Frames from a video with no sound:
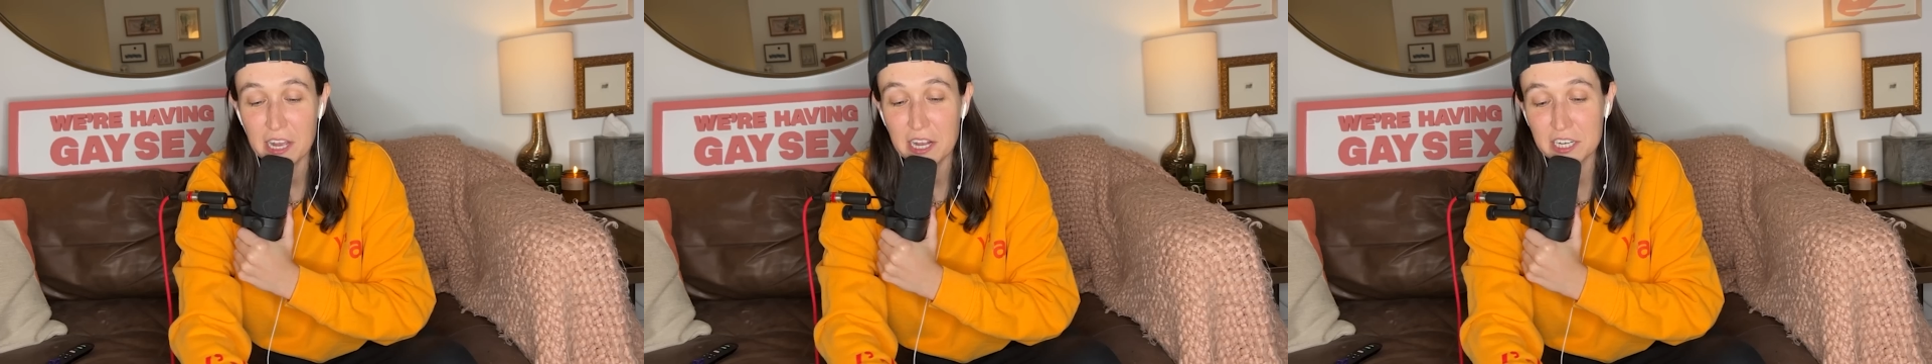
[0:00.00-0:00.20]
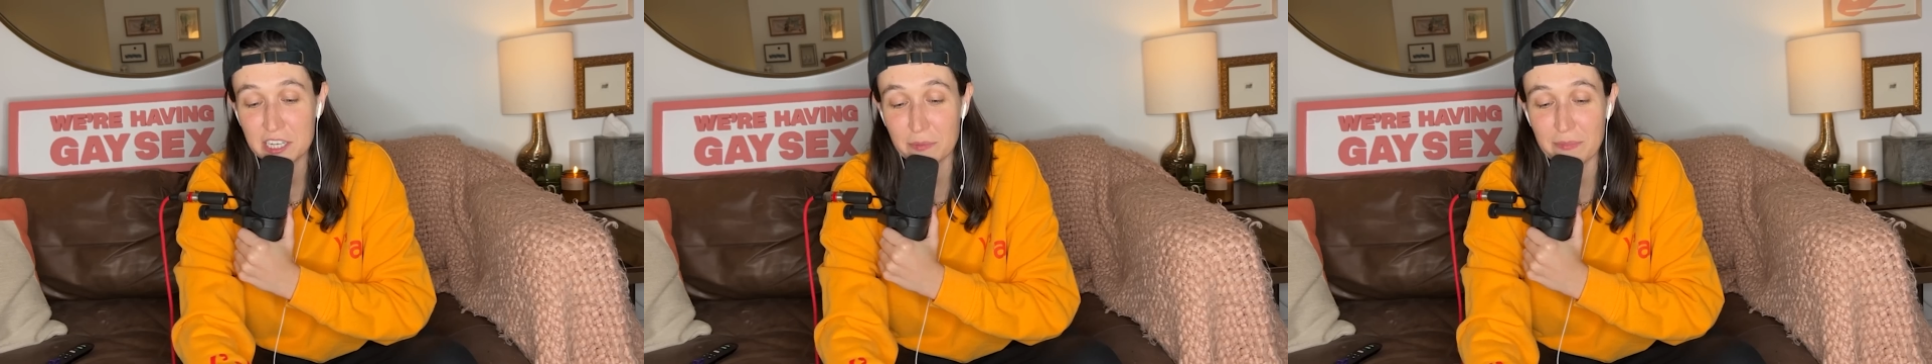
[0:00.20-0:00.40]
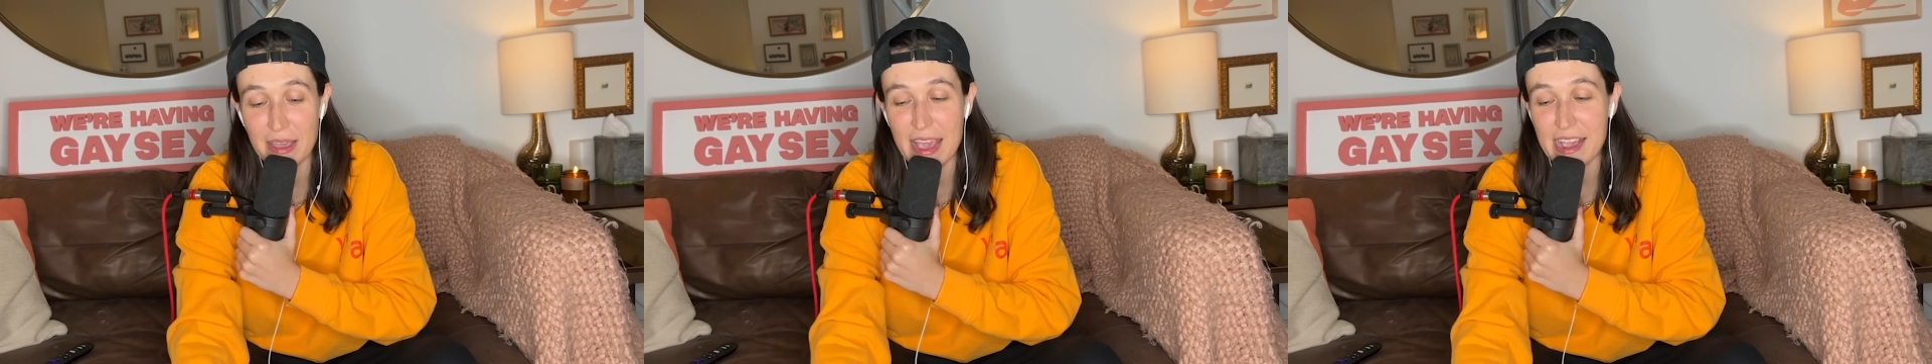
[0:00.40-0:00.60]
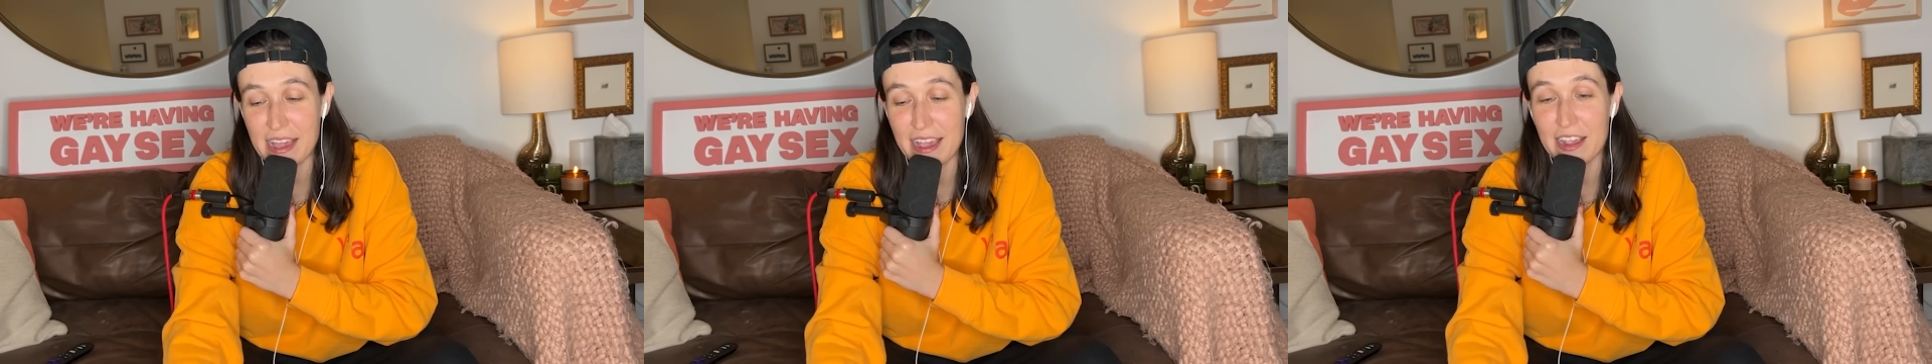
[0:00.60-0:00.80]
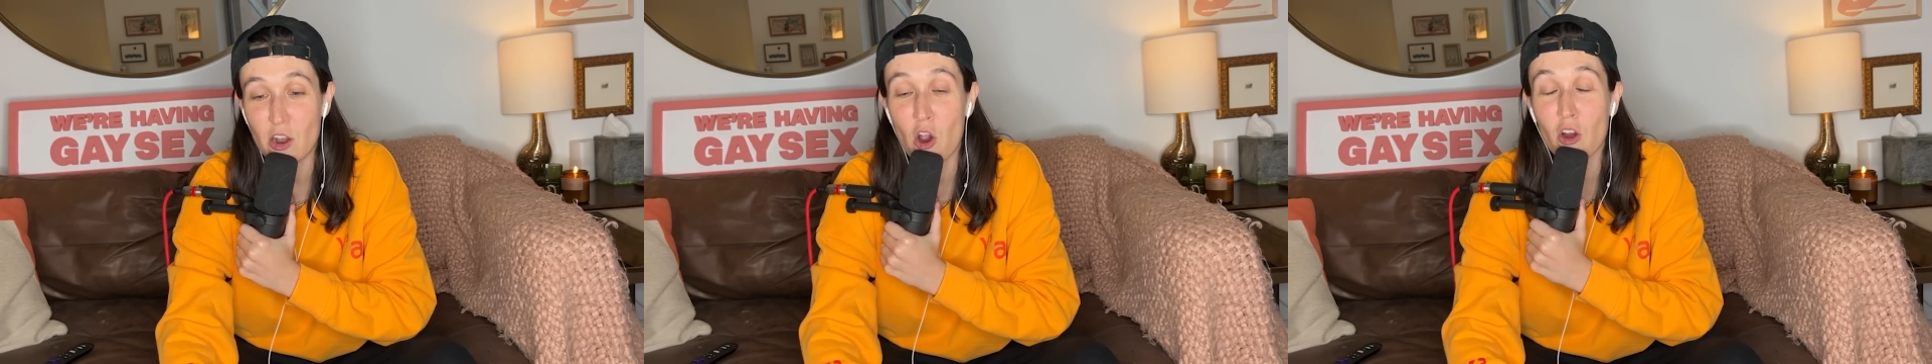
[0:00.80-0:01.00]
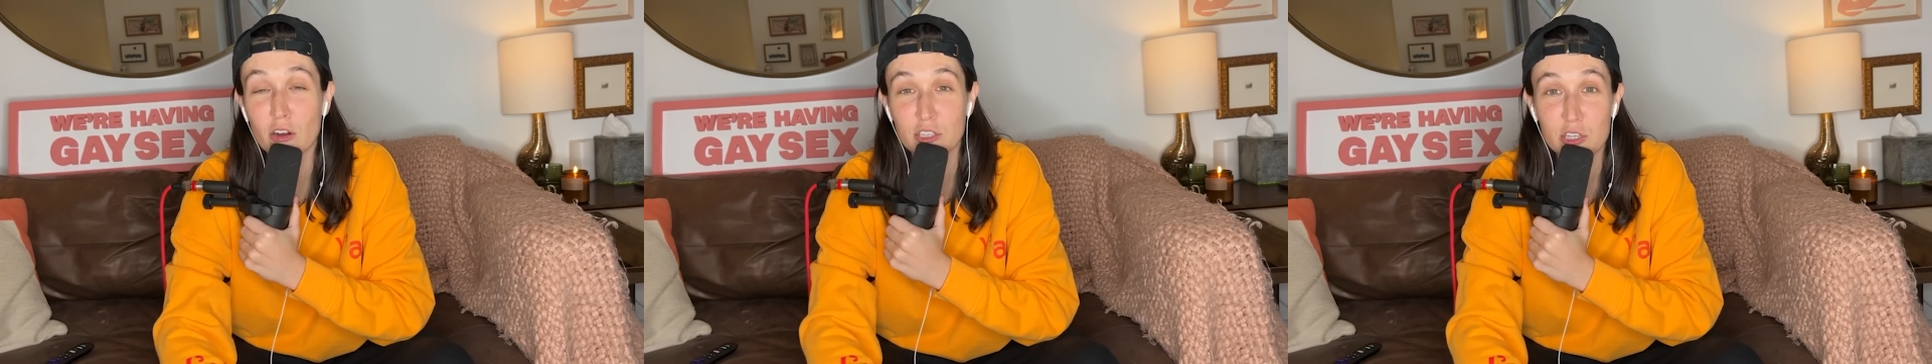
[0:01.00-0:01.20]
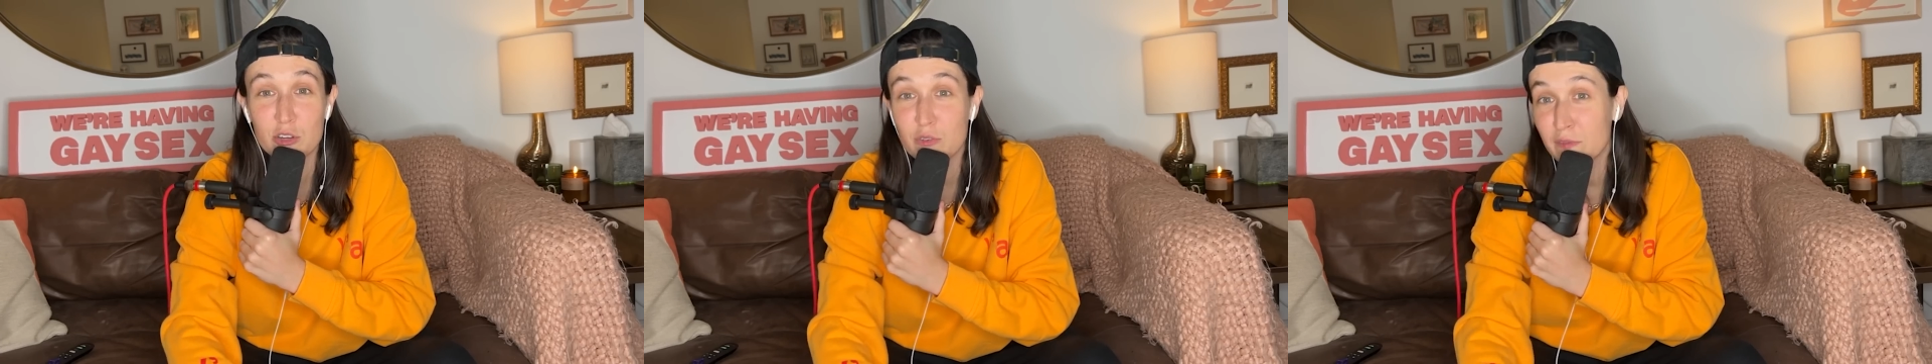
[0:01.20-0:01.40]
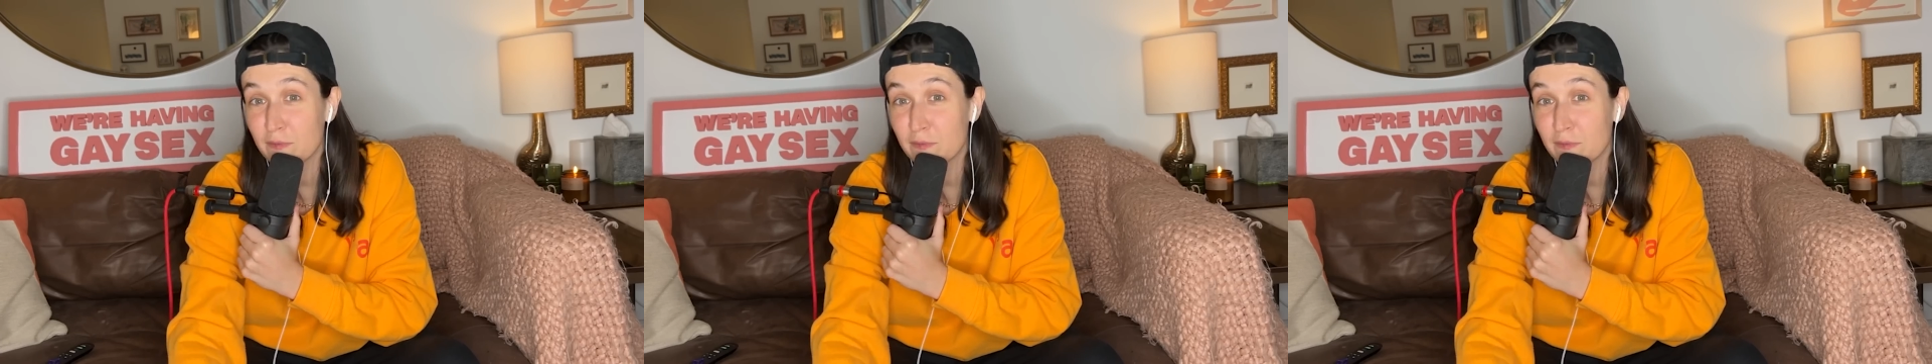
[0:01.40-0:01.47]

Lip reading: to make a cartoon